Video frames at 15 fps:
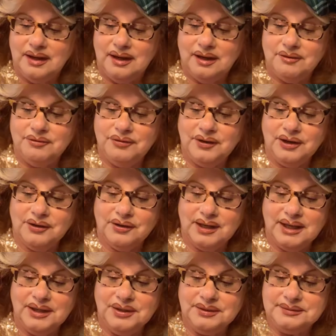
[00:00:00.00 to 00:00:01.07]
a
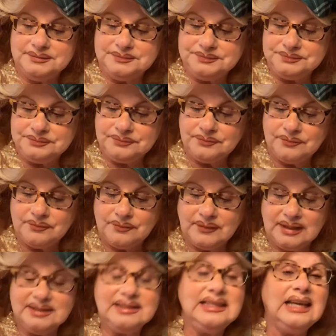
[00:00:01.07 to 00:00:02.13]
very
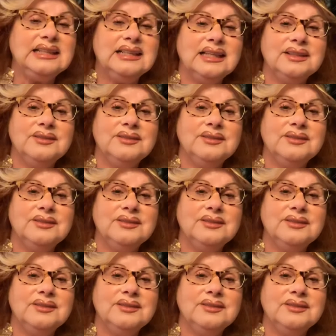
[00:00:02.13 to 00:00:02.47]
deadly